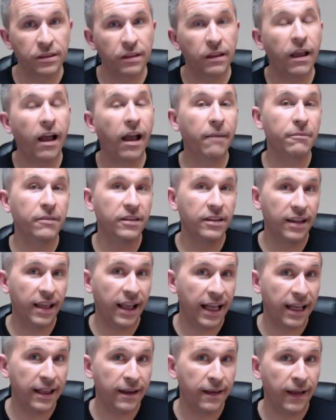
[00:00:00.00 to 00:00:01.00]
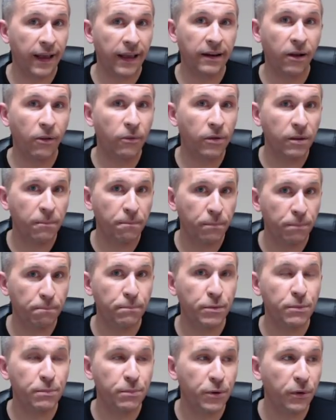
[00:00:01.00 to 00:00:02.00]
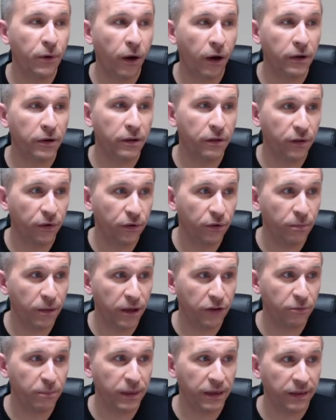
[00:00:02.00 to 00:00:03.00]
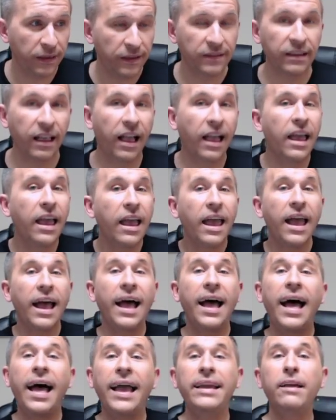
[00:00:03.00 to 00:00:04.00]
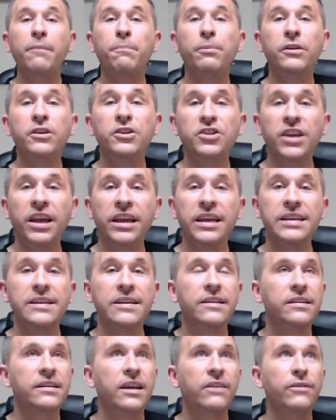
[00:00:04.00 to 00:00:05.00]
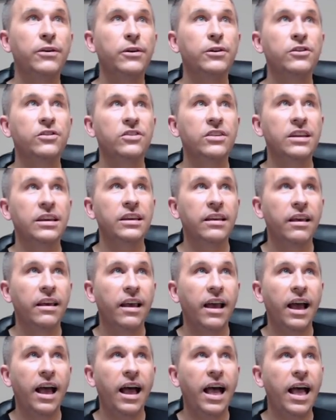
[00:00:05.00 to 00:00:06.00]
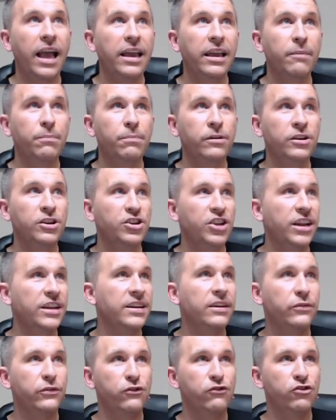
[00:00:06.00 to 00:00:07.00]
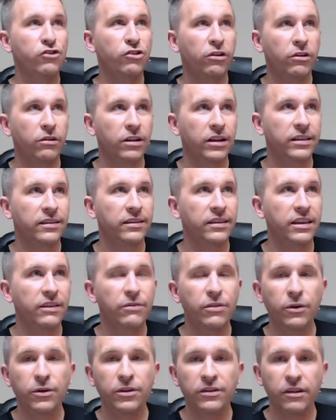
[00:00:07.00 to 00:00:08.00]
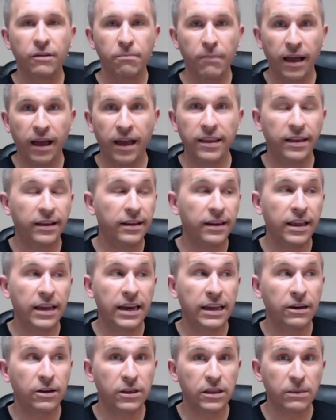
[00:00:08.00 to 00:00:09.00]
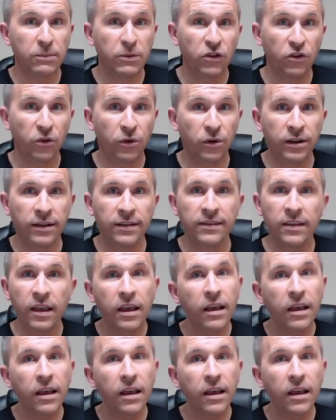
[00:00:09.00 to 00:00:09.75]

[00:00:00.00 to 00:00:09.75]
I'm glad. I don't want to poo-poo on it too much, because I appreciate diversity. I appreciate different genres, and even though it's not mine and clearly not the majority's,